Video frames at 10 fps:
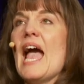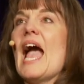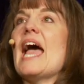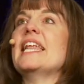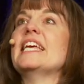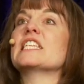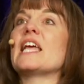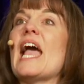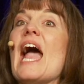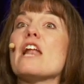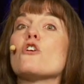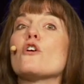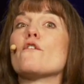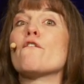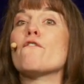At, his, at
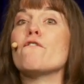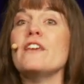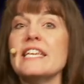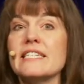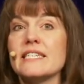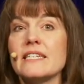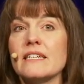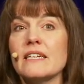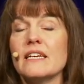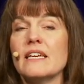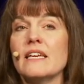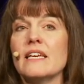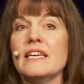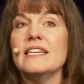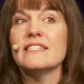her feet,
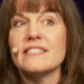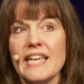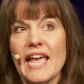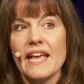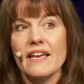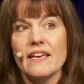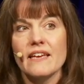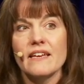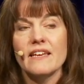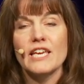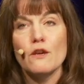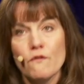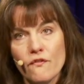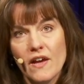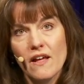he sank, he
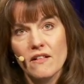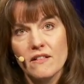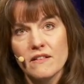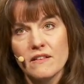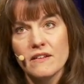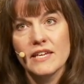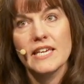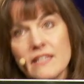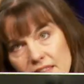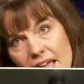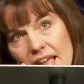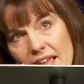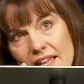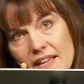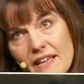fell, he lay.